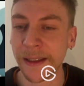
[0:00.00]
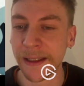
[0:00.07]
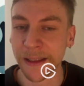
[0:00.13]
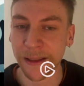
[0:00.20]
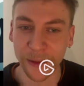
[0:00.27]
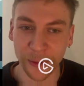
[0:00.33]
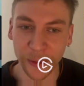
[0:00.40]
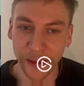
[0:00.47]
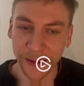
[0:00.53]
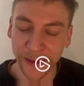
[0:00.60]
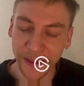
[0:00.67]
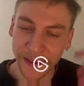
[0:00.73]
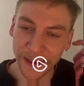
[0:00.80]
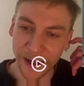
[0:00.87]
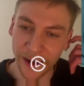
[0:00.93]
into the
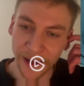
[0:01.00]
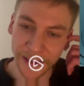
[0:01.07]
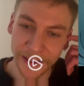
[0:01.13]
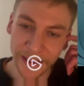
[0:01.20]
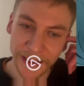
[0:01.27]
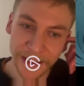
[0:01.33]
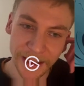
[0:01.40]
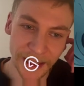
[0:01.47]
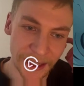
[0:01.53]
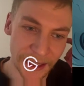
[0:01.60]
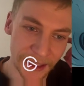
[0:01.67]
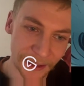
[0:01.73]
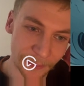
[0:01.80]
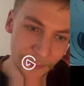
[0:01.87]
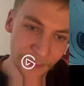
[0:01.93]
discard.
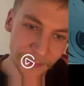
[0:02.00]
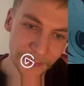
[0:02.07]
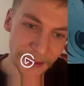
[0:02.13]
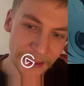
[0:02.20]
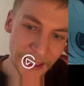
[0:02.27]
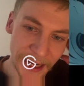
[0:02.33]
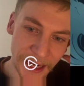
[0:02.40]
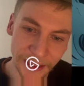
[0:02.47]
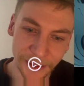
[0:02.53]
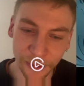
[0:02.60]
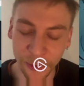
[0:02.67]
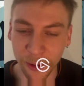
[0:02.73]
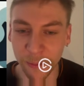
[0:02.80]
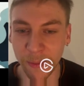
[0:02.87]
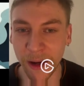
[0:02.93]
I do
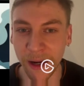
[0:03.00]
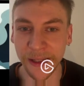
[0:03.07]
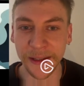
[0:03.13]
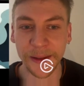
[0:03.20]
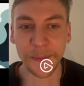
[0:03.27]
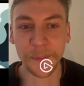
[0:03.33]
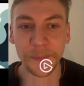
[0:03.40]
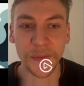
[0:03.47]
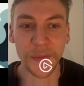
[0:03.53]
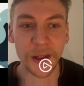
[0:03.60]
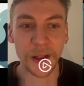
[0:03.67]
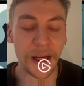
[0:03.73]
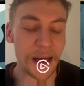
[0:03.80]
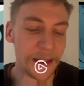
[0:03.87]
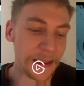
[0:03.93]
not mind.
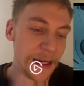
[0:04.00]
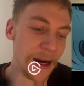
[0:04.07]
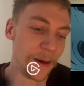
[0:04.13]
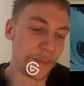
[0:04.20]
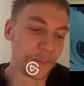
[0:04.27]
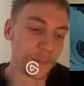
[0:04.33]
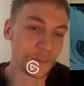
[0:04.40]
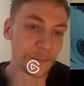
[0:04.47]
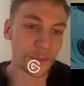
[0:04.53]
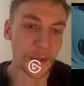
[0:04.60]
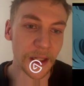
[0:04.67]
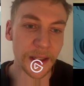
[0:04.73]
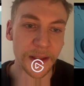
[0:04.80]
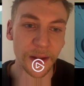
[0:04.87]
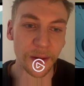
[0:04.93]
Yeah,
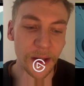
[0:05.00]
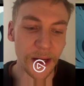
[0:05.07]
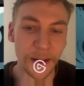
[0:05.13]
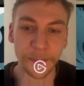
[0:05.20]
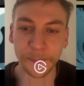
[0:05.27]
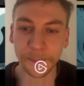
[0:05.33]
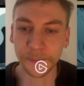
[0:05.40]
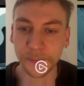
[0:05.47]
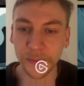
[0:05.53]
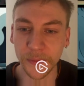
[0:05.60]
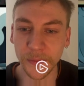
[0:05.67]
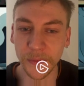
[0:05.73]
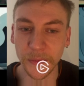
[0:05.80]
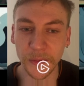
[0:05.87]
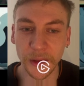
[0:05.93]
it's okay.
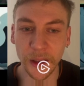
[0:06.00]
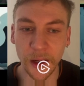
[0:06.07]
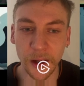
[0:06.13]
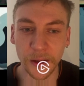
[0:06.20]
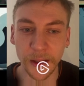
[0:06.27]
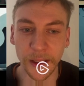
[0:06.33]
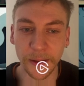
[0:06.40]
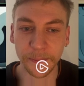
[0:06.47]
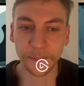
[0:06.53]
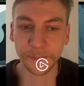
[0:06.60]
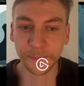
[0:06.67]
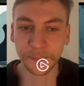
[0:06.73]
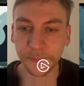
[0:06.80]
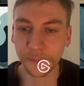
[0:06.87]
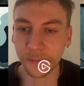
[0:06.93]
Okay.
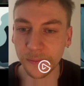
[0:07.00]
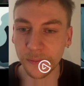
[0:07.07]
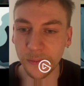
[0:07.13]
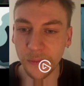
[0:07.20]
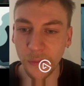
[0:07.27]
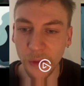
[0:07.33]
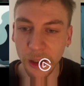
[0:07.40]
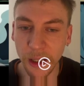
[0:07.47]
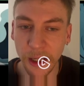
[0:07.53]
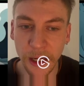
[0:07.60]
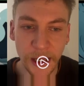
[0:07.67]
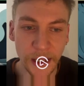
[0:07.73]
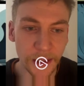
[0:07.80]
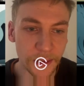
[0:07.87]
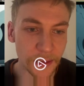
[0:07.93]

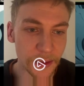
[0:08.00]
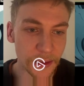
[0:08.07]
And